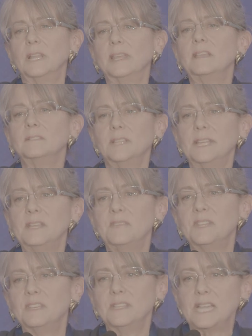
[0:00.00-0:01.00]
Oh, like
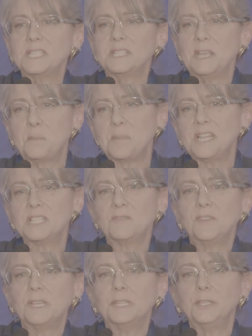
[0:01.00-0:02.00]
the ISTAT base
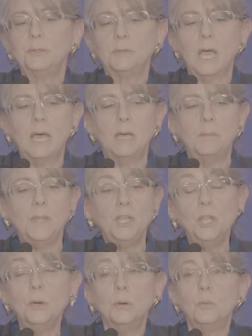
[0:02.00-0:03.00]
value?
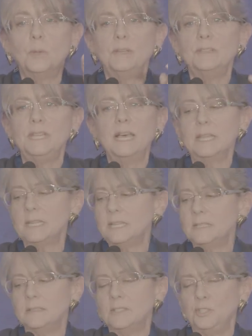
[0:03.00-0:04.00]
No, not
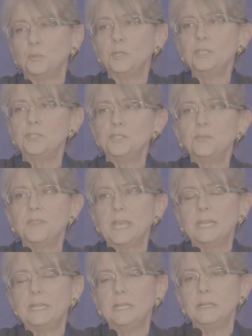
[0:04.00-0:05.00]
in. You wouldn't do
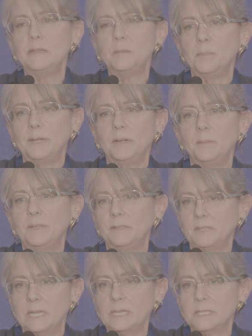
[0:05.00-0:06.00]
that in an impairment
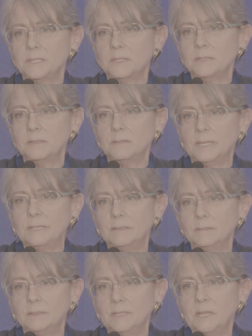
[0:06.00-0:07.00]
test, right?
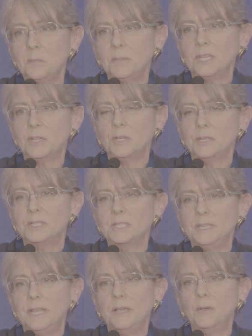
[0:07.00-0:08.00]
Because
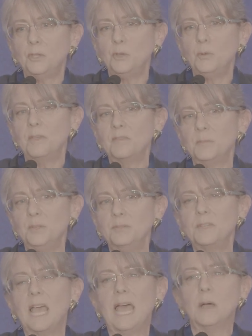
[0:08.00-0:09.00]
now you have
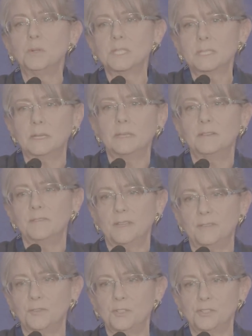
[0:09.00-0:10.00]
moved outside of
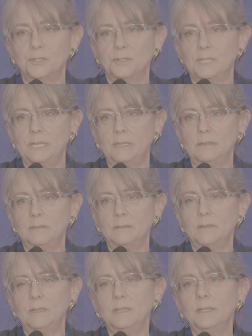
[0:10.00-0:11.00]
IFRS 13.
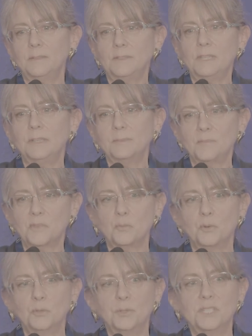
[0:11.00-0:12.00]
You know, the
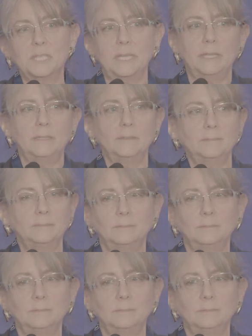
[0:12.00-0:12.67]
rules say,